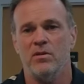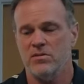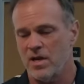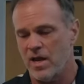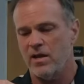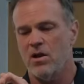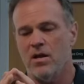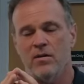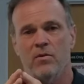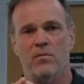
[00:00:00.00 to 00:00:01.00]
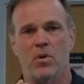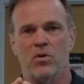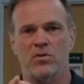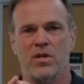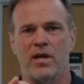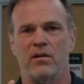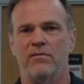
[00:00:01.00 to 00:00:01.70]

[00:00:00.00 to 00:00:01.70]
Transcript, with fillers: There's an icon with a motorcycle.